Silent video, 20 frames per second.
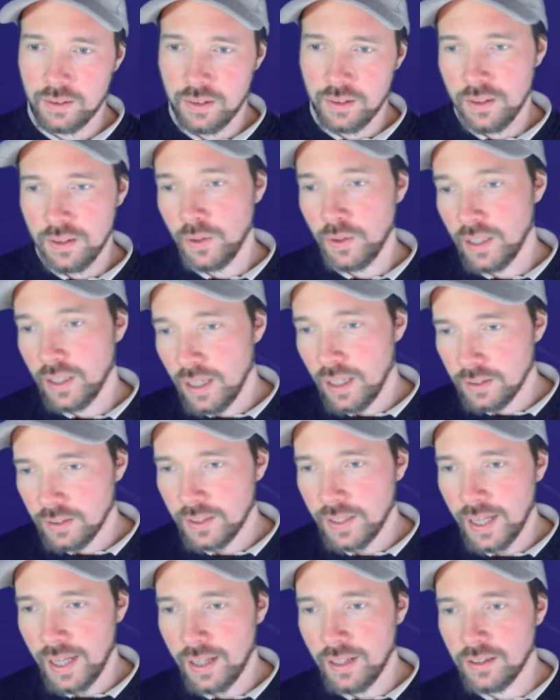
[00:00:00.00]
On the other
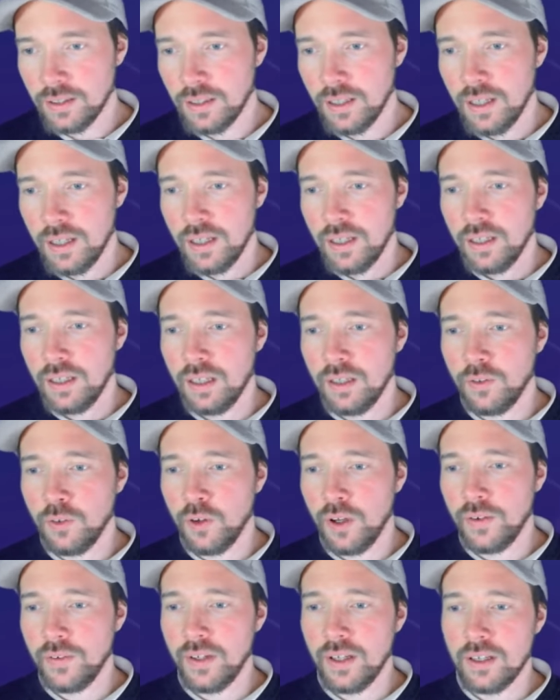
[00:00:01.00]
hand, if you
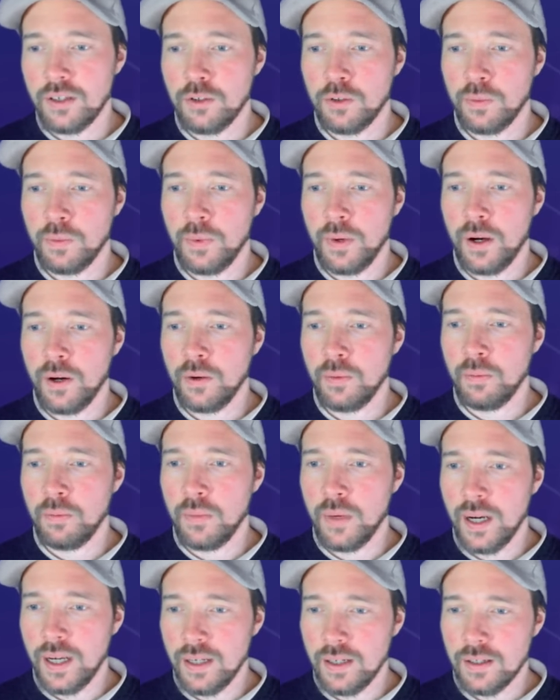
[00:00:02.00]
have x to the power
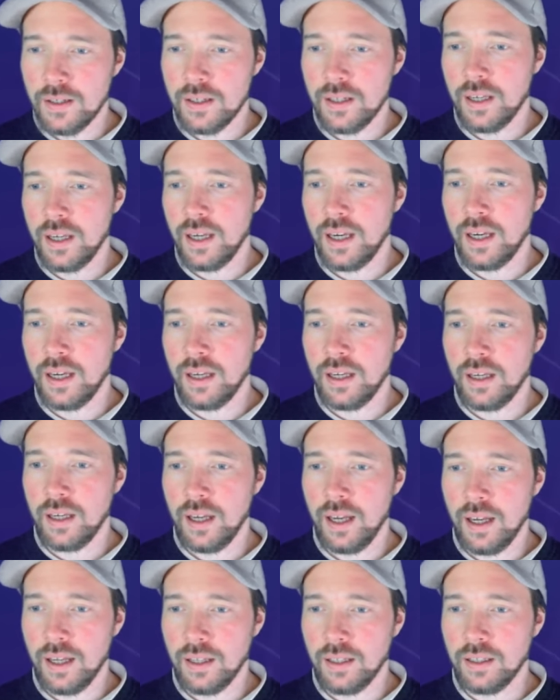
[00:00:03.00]
minus a
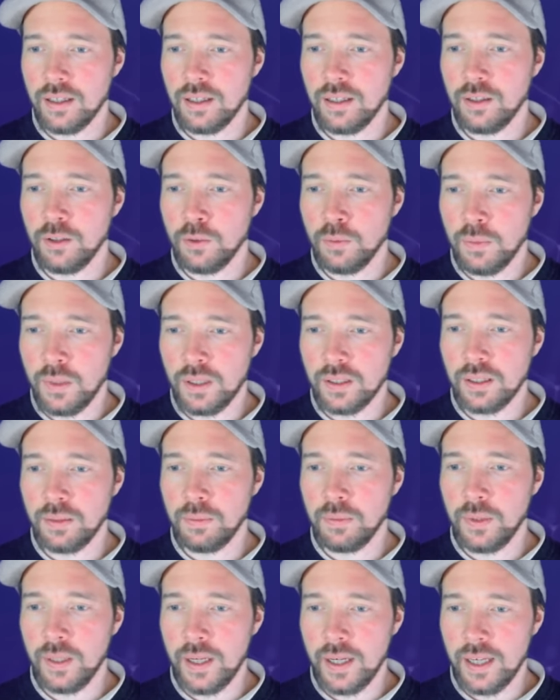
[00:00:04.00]
and you
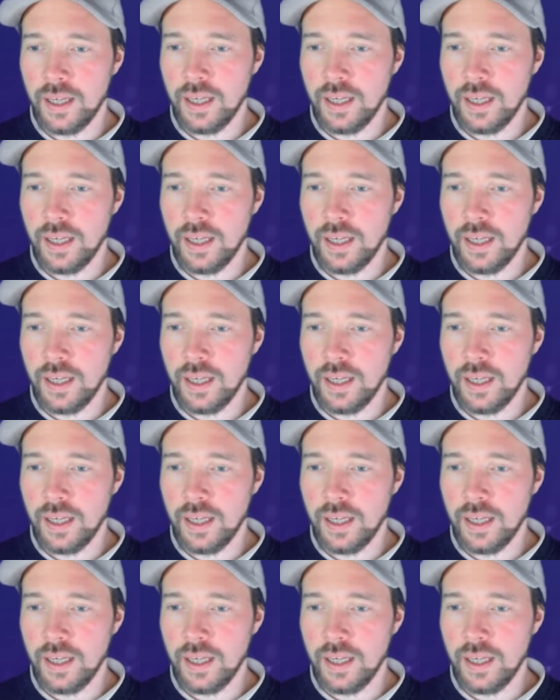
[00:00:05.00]
multiply